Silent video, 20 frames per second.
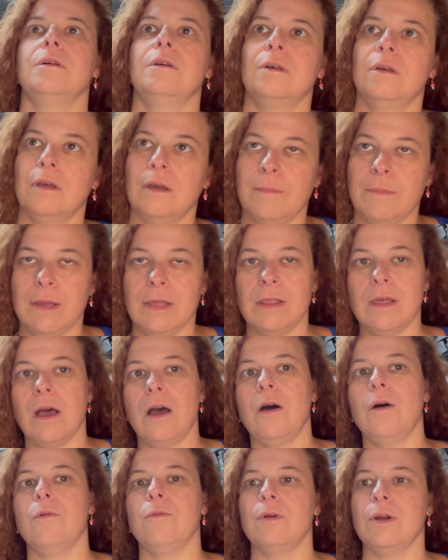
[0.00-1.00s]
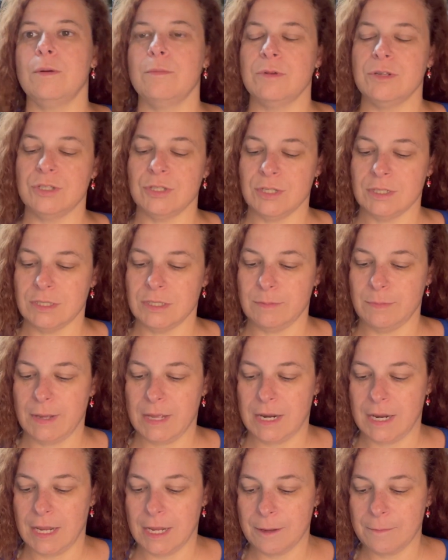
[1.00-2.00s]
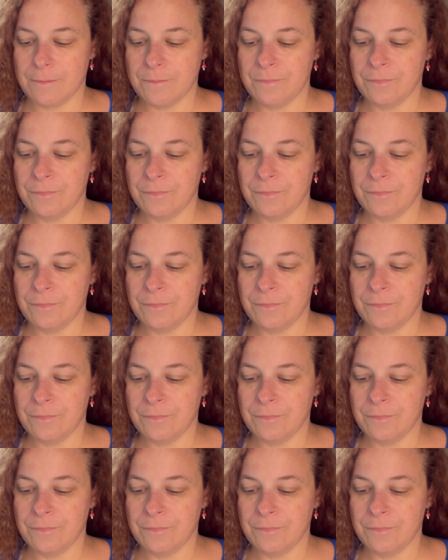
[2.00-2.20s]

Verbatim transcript: I mean, the whole room was just spinning.